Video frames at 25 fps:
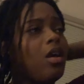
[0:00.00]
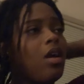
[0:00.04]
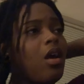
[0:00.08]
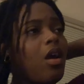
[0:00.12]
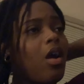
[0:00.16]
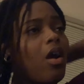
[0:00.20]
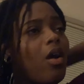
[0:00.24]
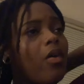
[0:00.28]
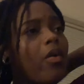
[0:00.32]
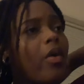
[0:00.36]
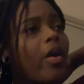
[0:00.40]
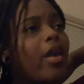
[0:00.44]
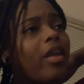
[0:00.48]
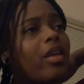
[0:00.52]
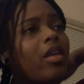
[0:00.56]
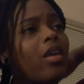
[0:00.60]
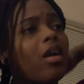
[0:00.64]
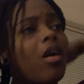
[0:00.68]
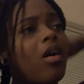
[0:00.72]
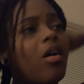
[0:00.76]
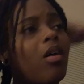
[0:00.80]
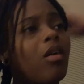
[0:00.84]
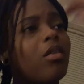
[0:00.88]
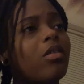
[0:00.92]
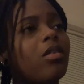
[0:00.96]
All right,
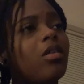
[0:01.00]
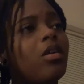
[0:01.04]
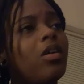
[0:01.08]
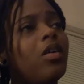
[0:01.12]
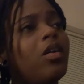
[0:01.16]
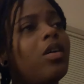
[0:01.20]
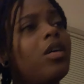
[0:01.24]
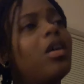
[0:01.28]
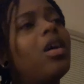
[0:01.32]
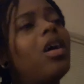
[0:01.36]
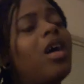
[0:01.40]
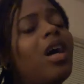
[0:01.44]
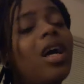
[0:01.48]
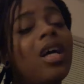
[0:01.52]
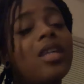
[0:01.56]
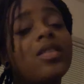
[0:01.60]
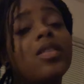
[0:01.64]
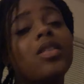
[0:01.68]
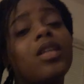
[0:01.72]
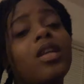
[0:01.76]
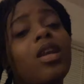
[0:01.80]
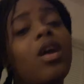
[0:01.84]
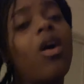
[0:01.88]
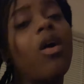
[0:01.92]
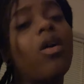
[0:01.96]
y'all. I'll
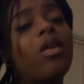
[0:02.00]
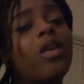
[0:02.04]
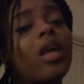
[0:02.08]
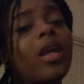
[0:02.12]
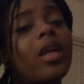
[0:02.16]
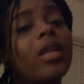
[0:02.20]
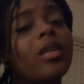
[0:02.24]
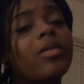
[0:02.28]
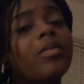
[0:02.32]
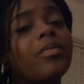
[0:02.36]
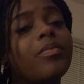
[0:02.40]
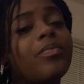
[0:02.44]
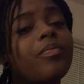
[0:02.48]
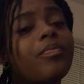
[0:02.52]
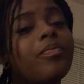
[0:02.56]
see y'all later.